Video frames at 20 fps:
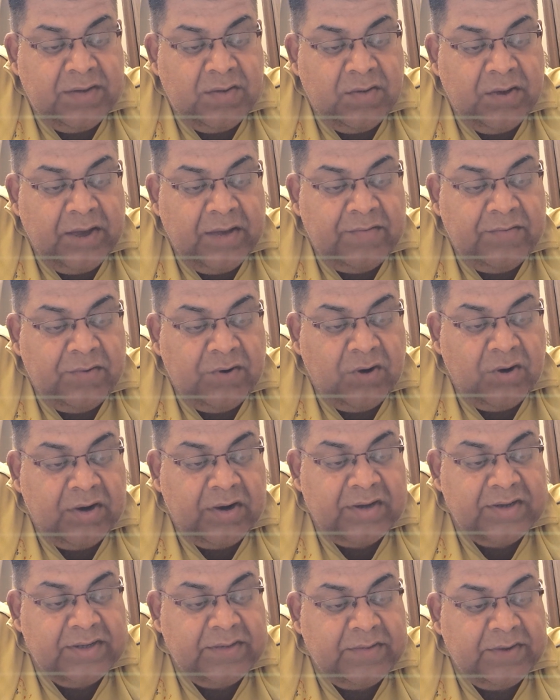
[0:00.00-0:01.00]
who have not
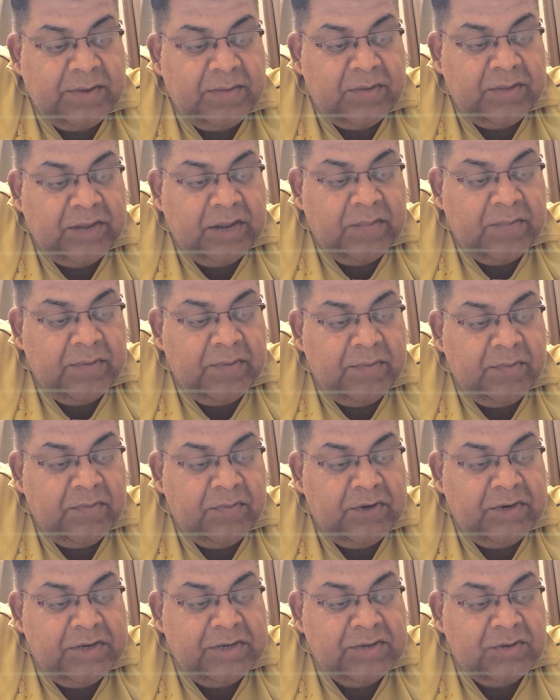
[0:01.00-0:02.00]
received chemotherapy
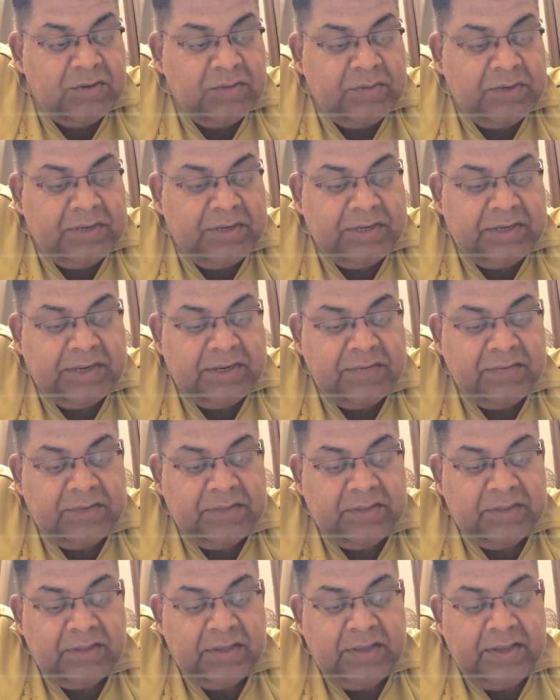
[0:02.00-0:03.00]
before, it should be treated with